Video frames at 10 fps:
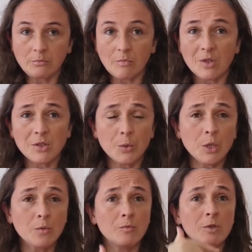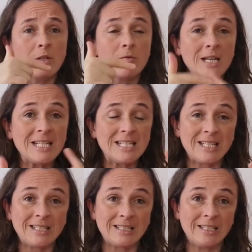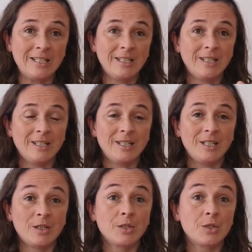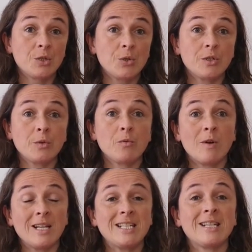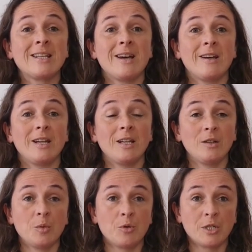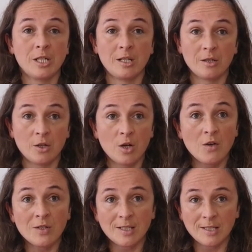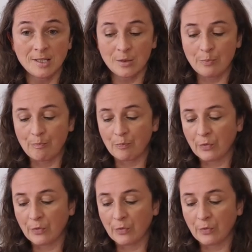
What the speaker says: So we're rewriting the stories, we're writing that in the body, in the nervous system.